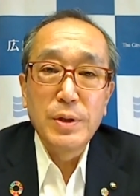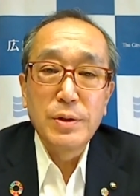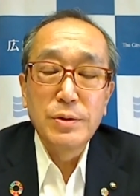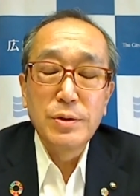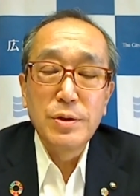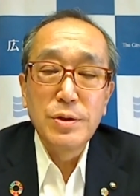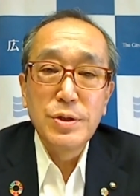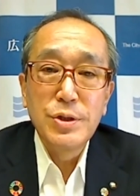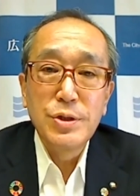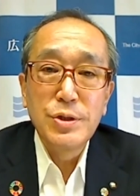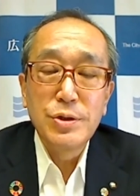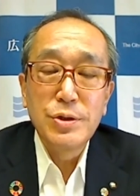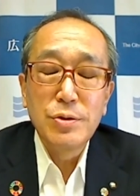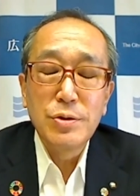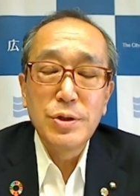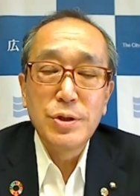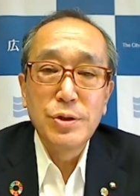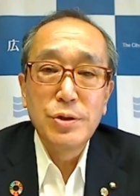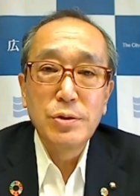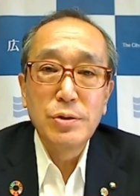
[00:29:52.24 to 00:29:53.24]
our
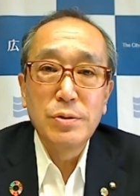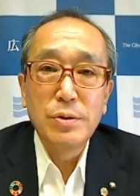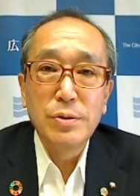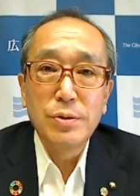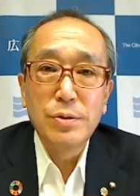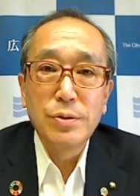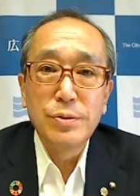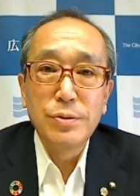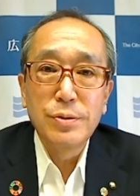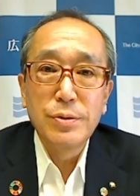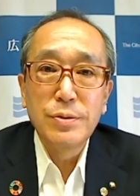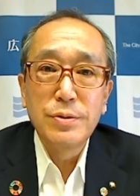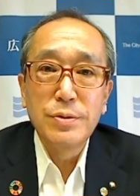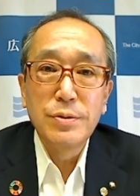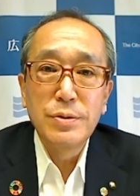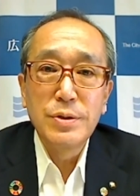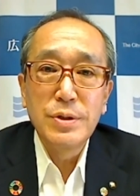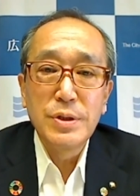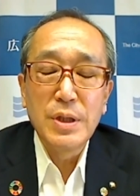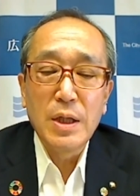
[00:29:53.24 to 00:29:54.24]
hope
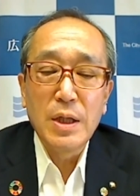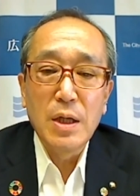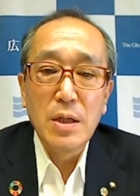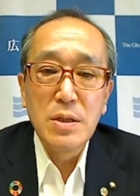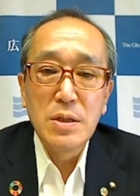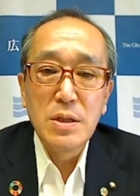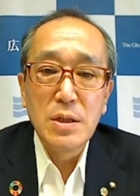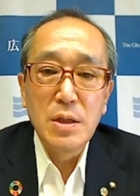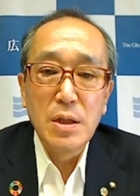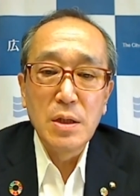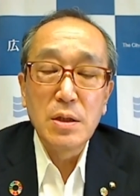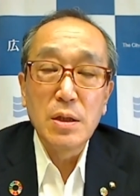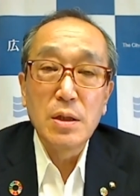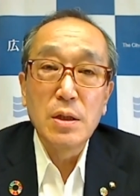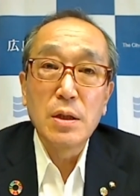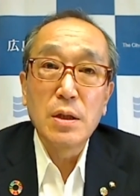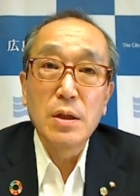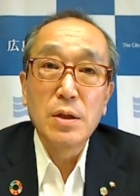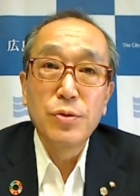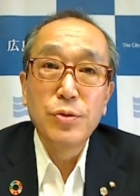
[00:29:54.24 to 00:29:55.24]
to seek
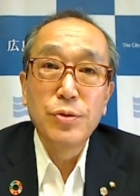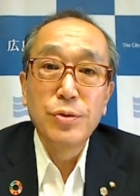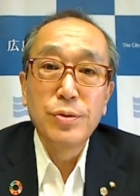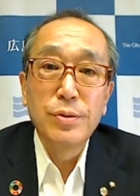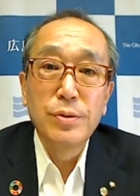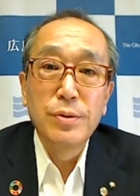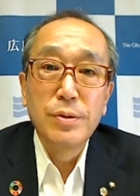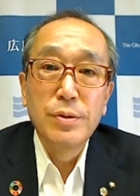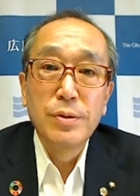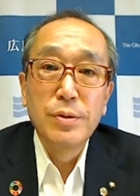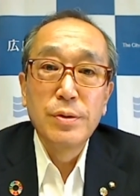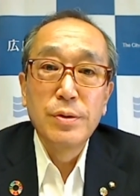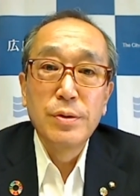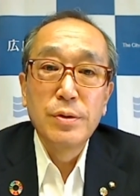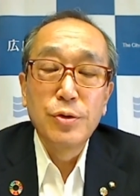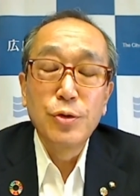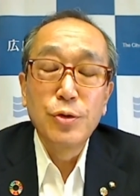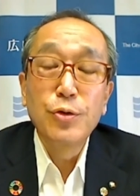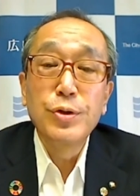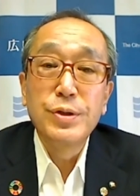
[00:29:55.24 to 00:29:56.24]
for the world peace
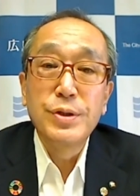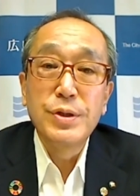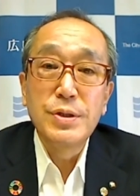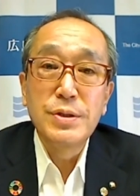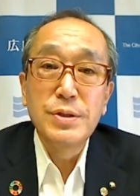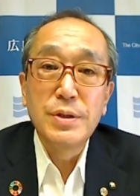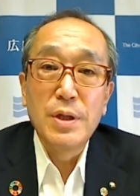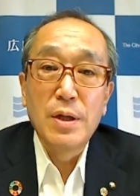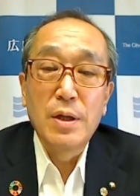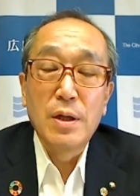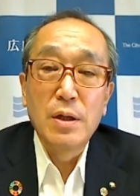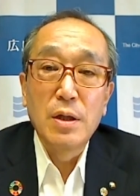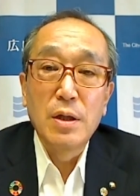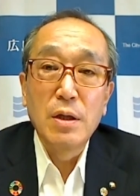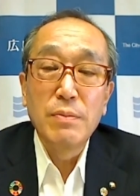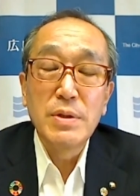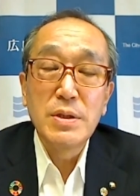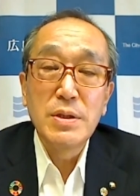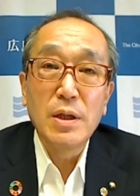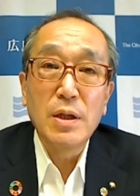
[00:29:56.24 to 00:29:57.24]
through finding
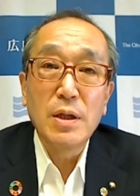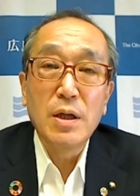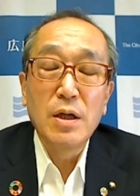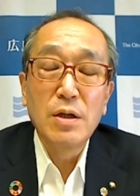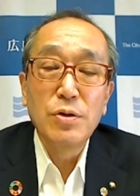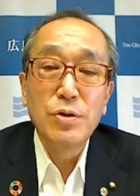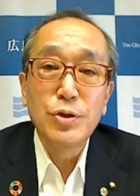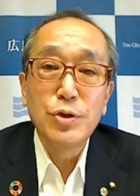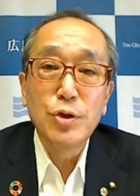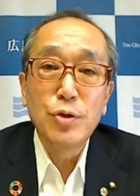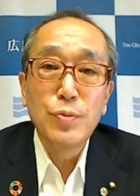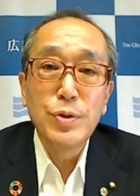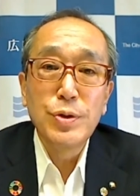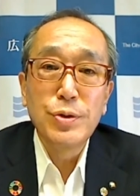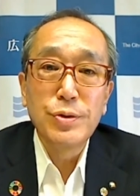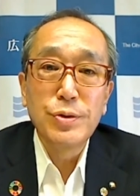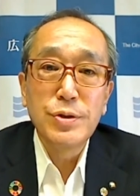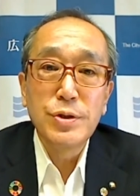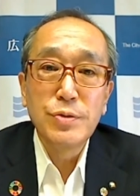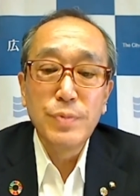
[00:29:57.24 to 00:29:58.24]
out the reality of
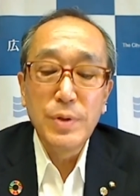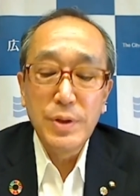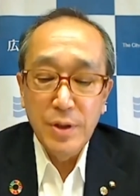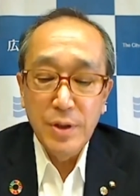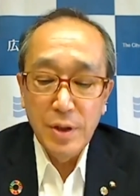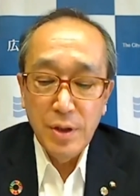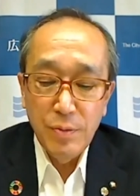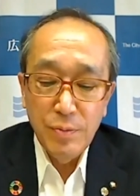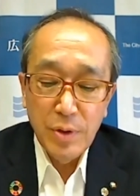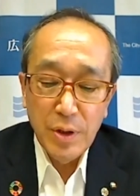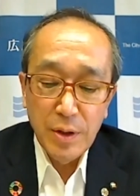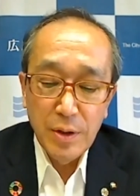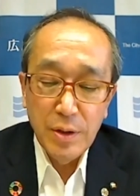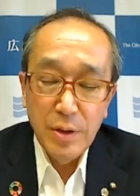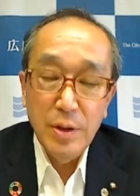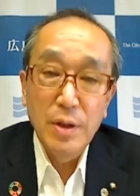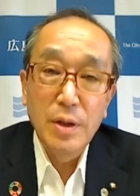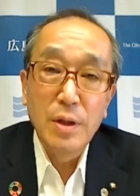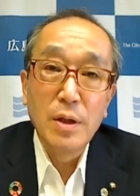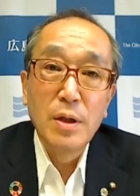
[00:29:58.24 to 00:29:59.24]
the A-bomb
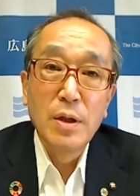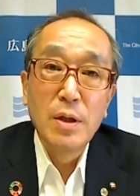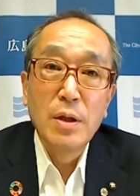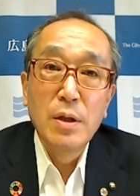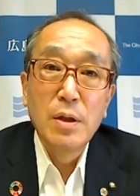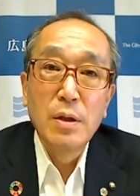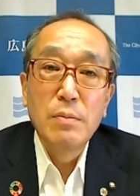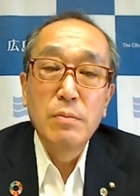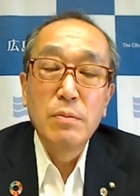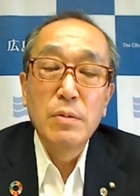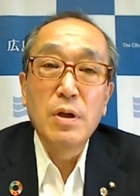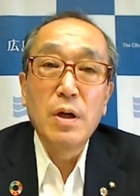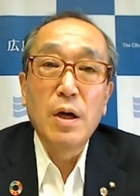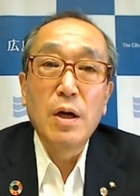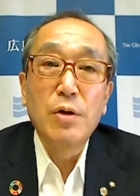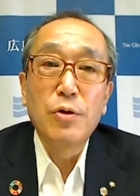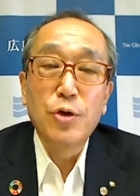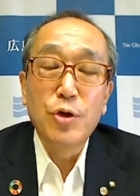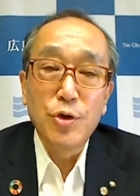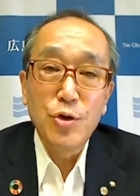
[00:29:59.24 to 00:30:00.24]
and to the
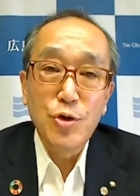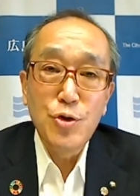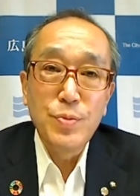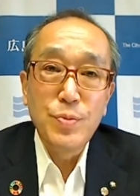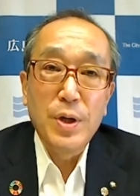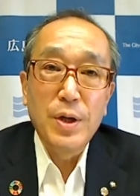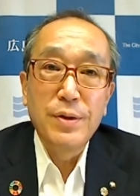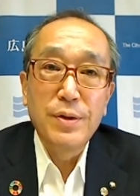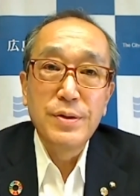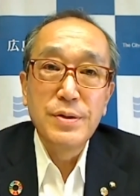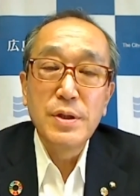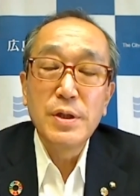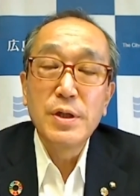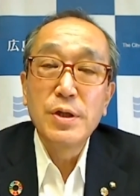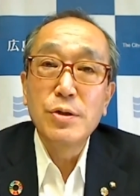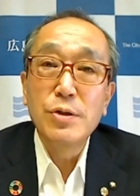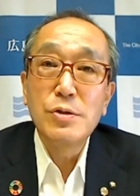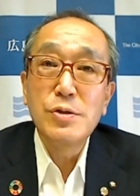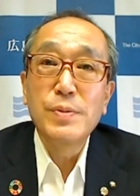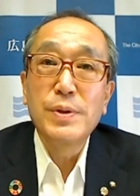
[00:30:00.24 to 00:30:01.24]
entire world
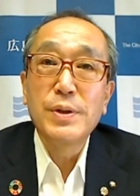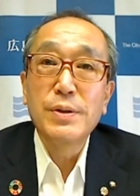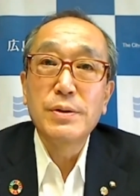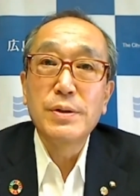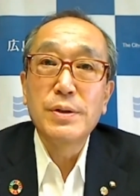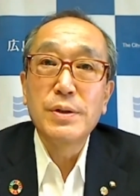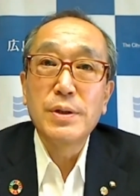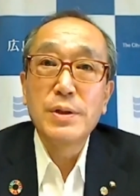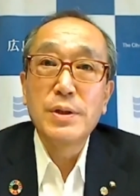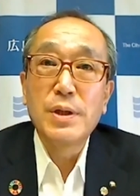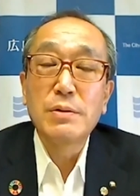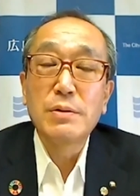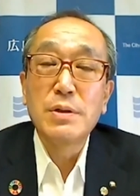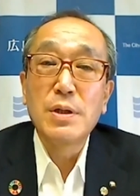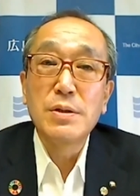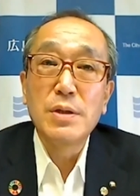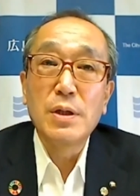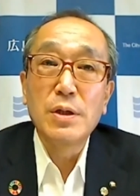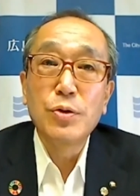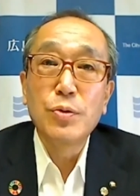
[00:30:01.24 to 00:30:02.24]

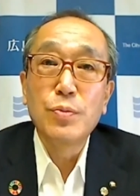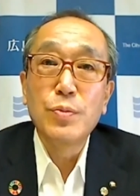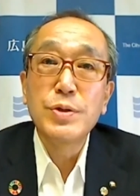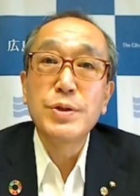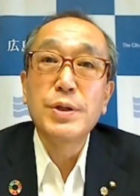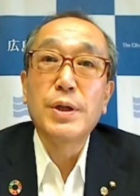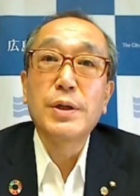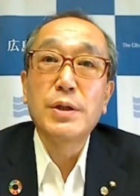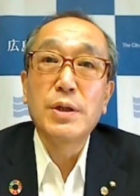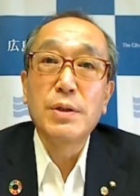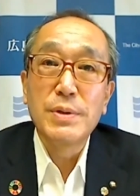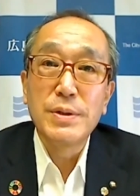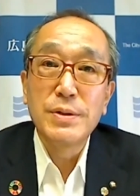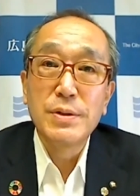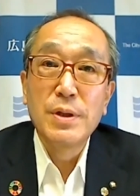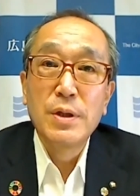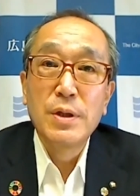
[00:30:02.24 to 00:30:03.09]
we will welcome